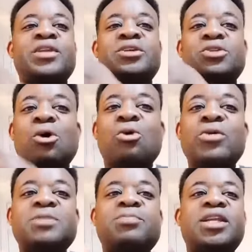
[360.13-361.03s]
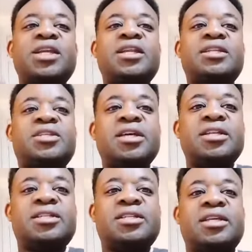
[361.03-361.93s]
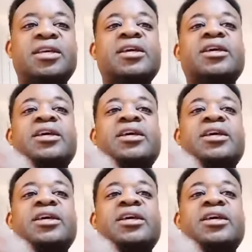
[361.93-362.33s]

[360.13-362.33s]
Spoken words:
He's always been in eternity.